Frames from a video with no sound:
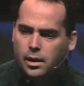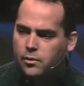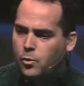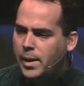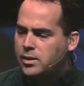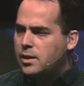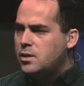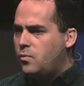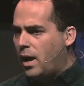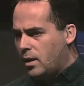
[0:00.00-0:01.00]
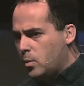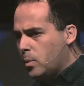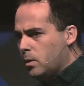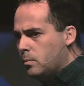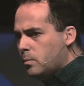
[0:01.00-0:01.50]
Information is
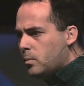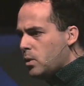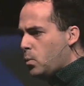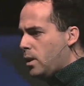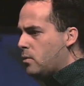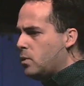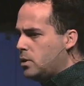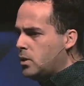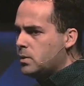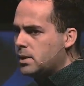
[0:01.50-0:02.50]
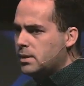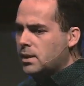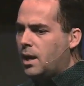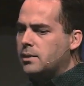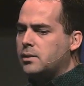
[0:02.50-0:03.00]
valuable when it reduces
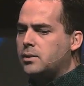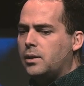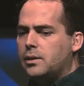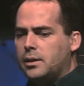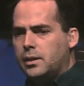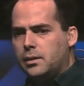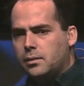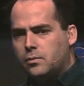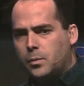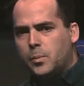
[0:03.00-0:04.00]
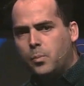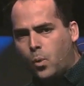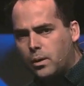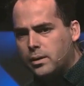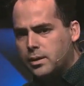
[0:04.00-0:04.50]
uncertainty from
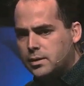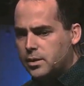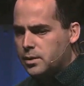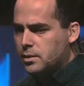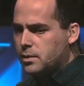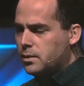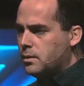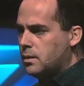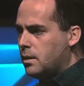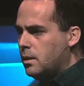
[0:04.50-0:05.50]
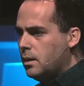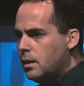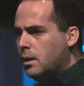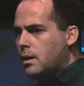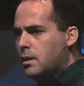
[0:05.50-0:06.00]
important decisions.
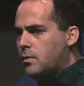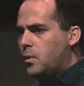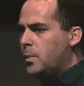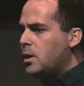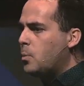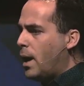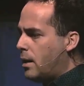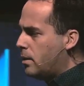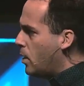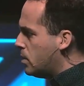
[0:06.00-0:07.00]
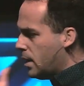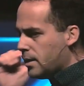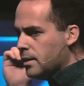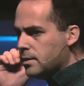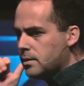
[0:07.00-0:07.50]
The familiar pattern goes
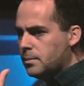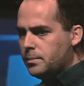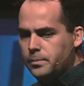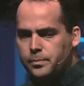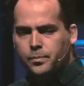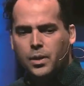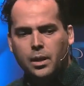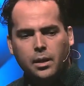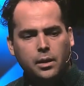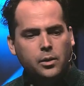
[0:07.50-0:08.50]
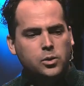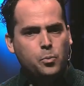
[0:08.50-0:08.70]
like this you